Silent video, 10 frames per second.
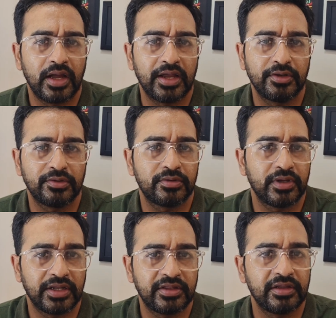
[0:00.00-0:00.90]
I
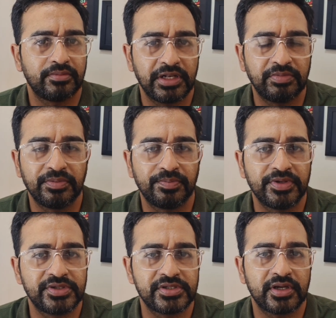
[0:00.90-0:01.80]
think many
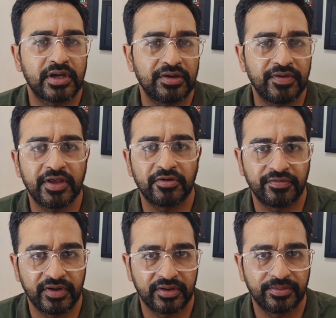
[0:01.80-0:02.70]
PGs are aware
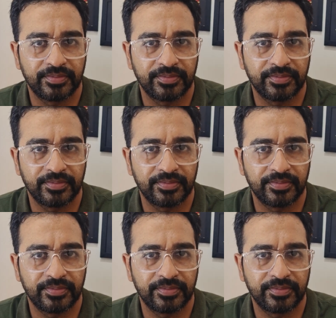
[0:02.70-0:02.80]
of it.